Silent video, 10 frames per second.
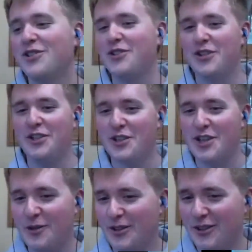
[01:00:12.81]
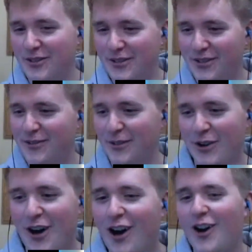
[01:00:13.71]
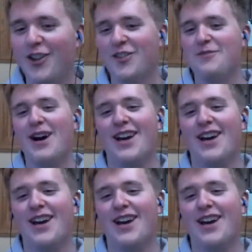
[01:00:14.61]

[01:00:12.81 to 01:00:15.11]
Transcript: Studio Code for all of my